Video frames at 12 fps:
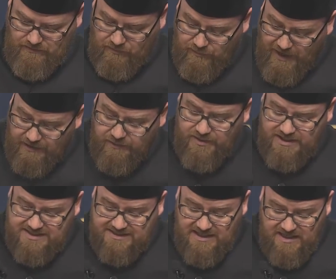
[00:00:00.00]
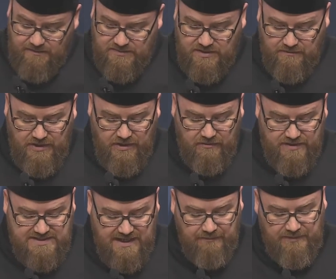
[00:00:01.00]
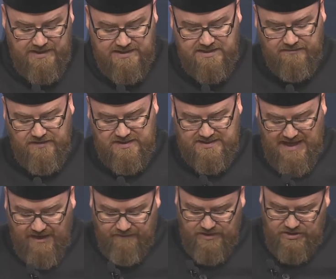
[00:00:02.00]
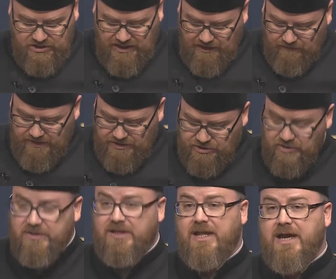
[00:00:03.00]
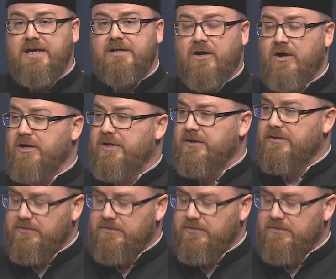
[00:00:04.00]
it seems a mere resemblance of the savage King Richard the Lion-Hearted.